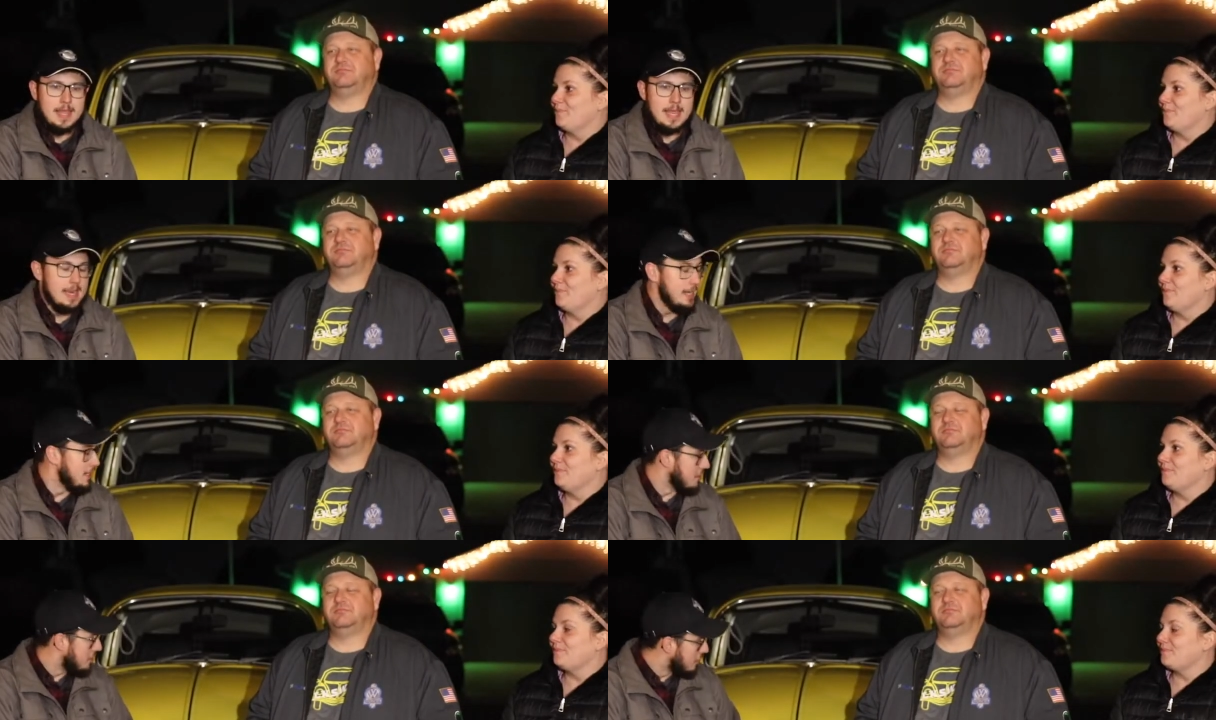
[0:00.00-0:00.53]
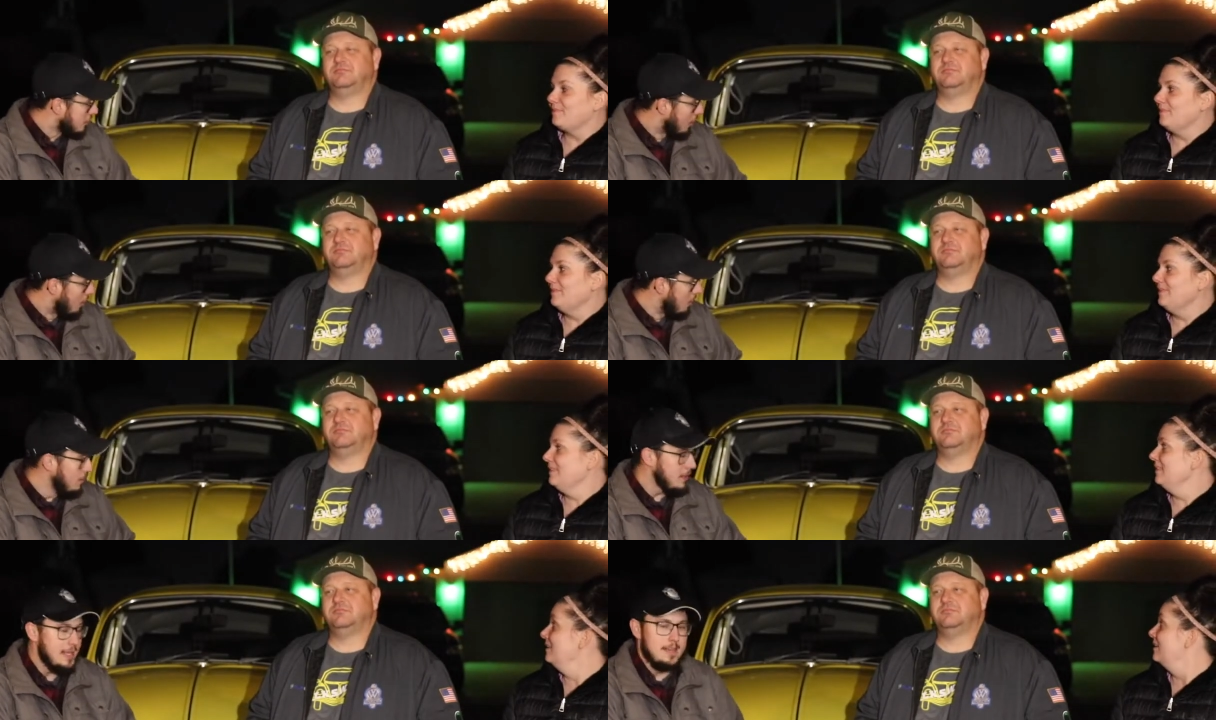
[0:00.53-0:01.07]
Speaker 1: it is
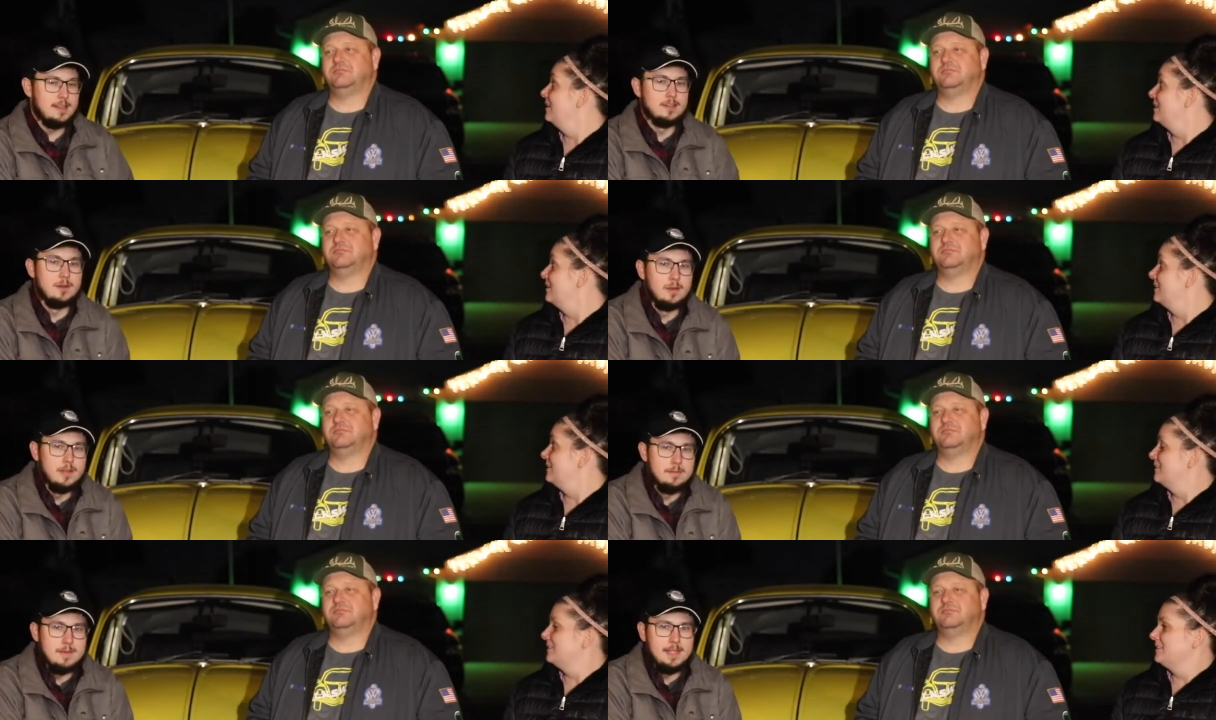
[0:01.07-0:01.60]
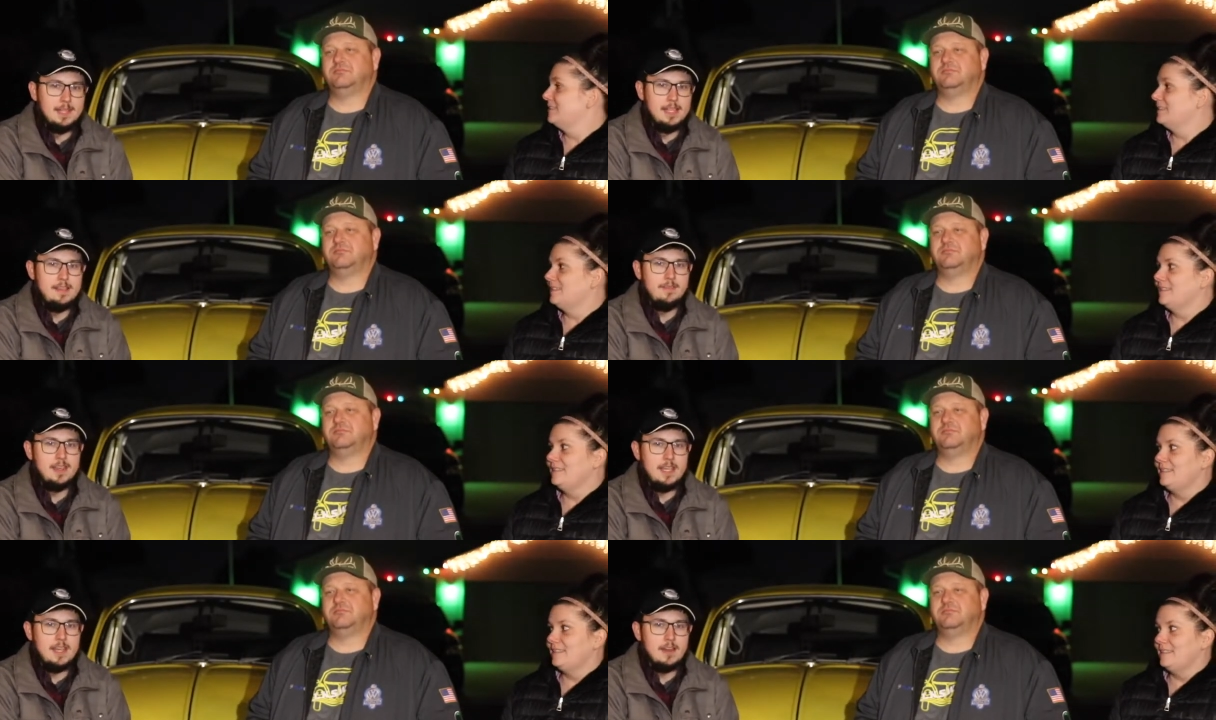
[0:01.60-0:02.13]
sold. It is going to be
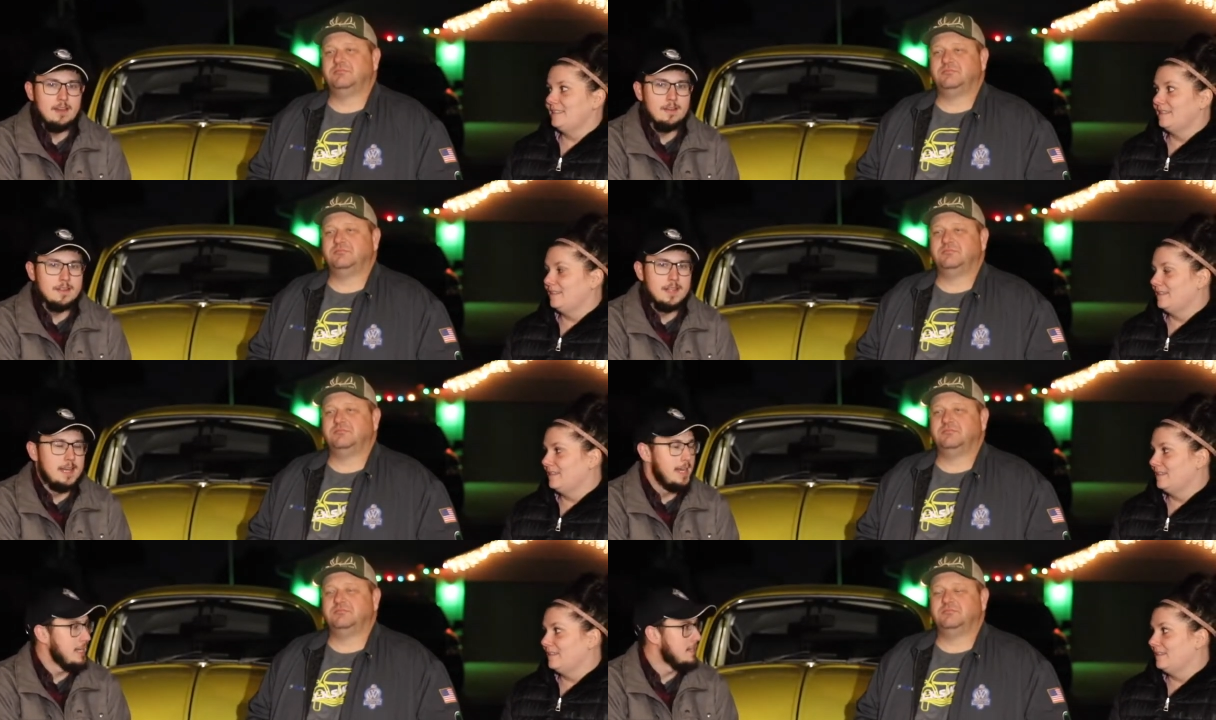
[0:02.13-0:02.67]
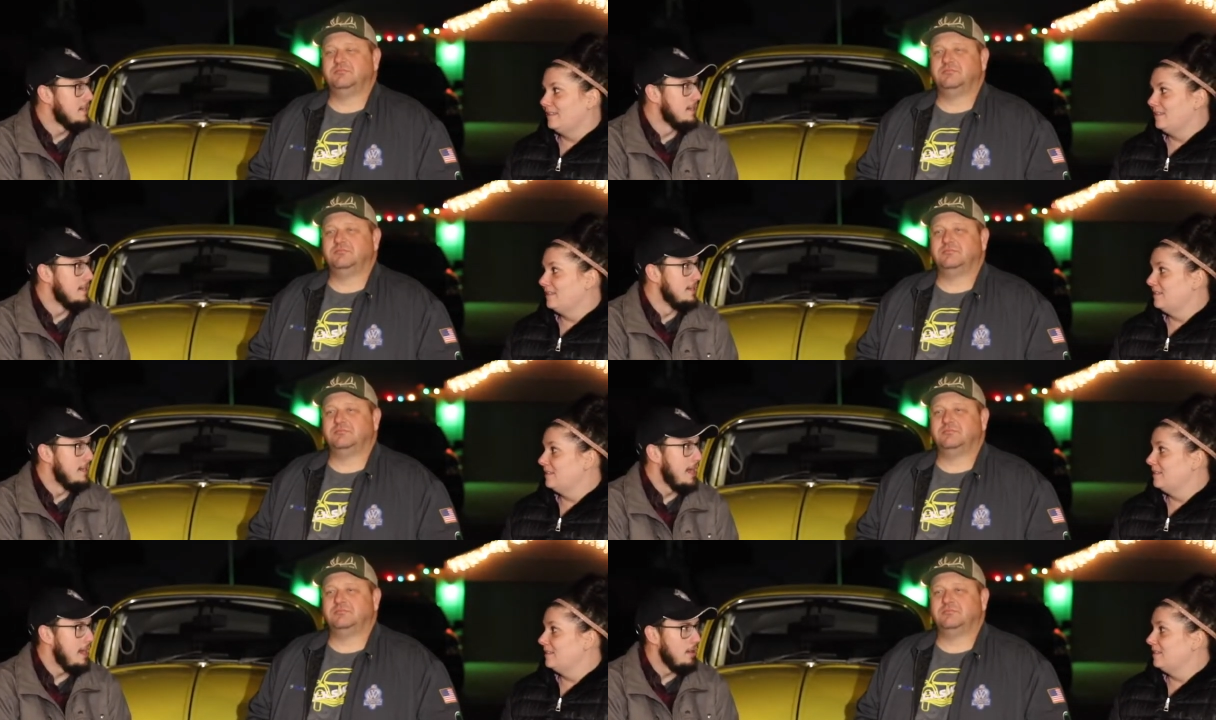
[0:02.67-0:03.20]
leaving here in the
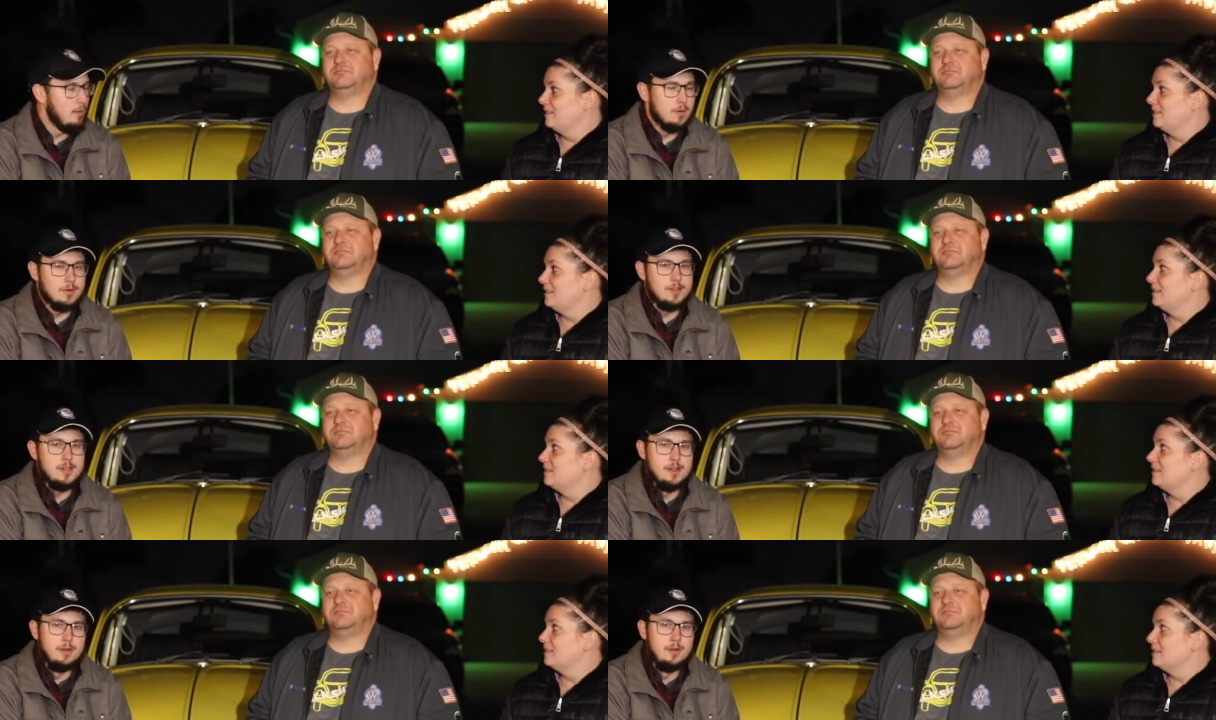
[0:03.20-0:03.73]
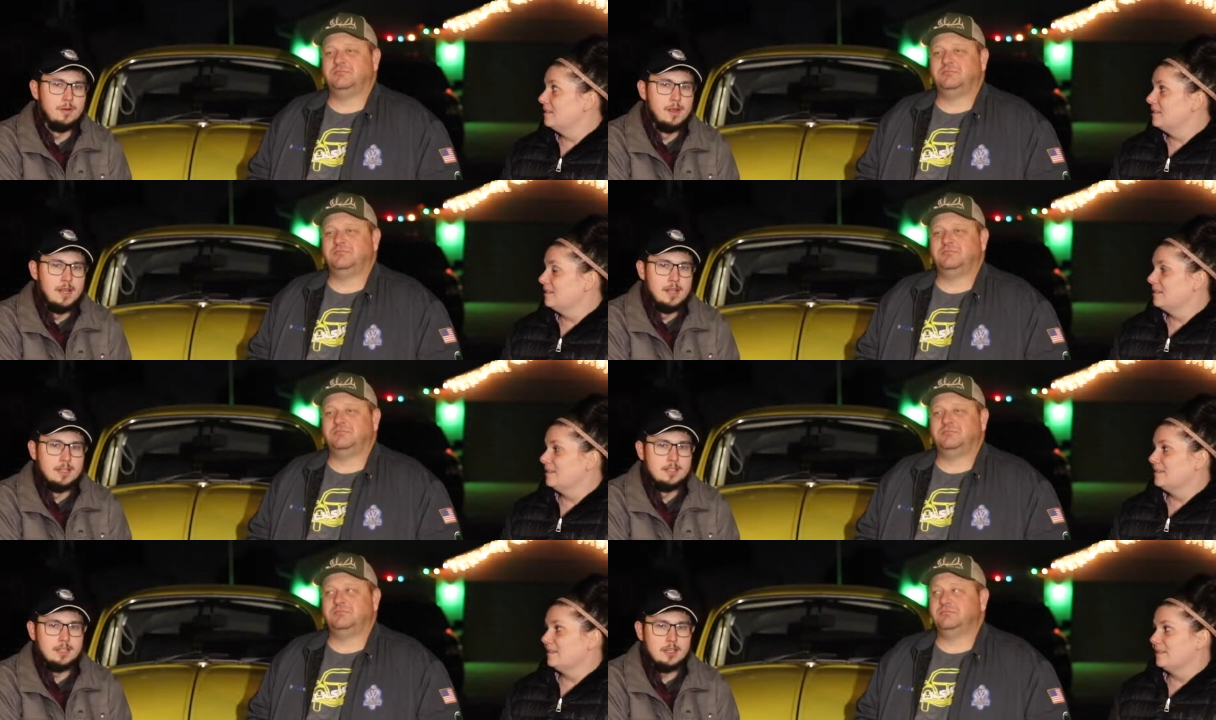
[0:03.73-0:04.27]
next day or two
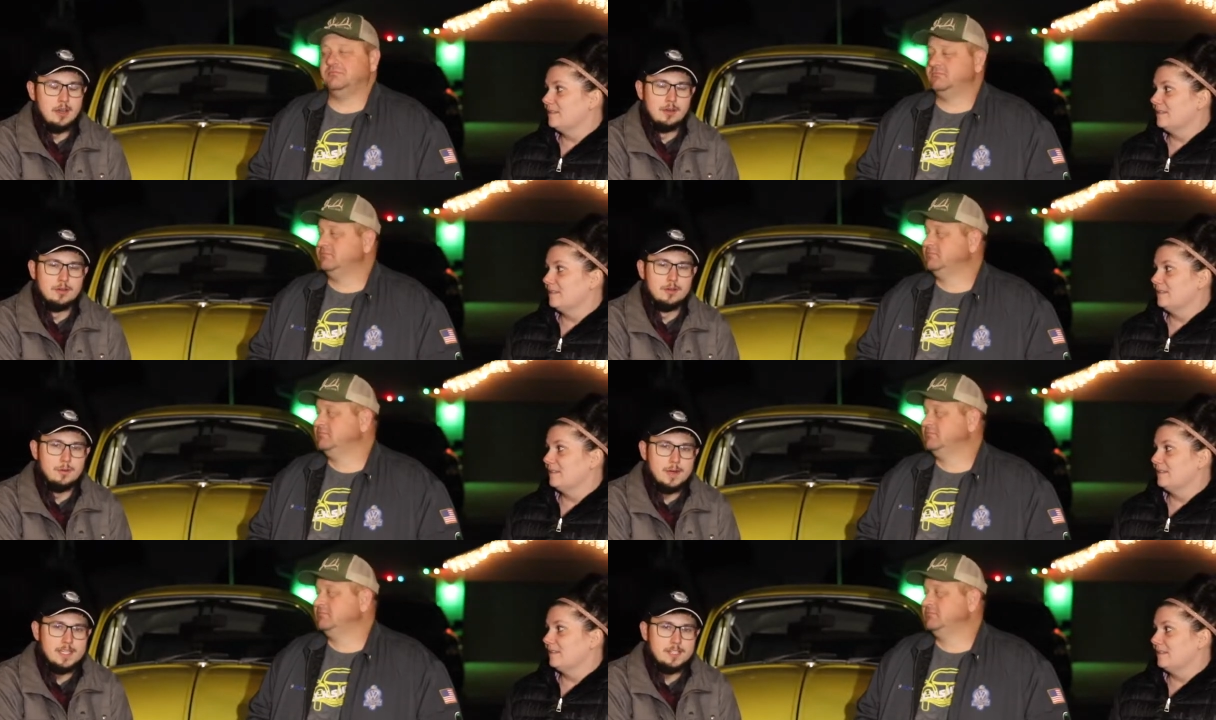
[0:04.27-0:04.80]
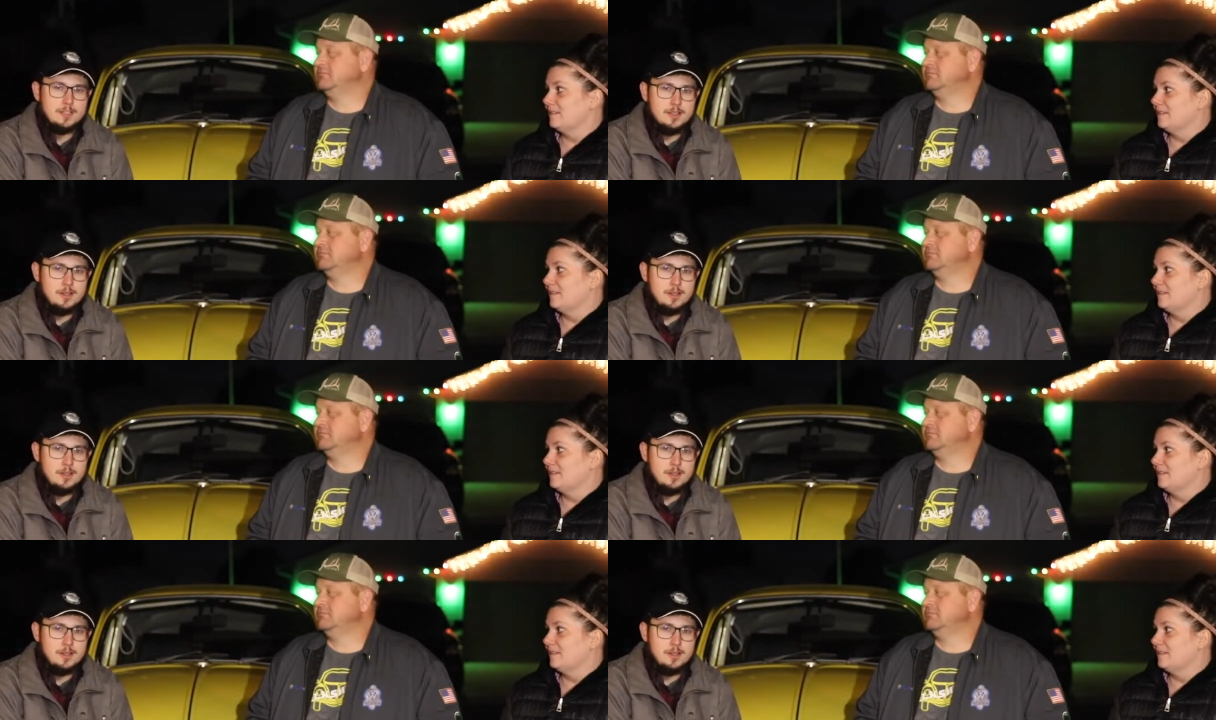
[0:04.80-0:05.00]
to go to its